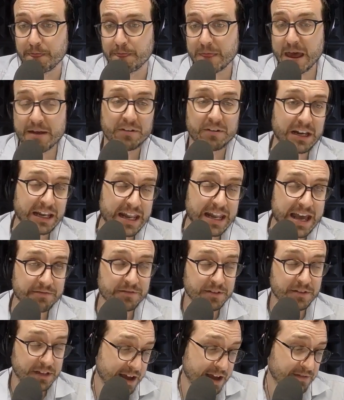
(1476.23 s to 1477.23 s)
They haven't
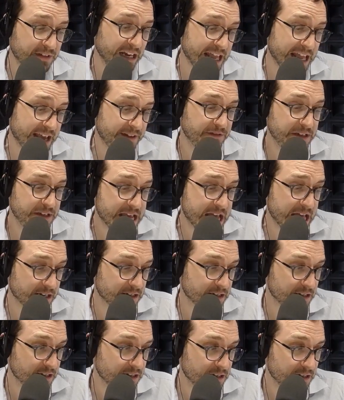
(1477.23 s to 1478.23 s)
left. They haven't left yet.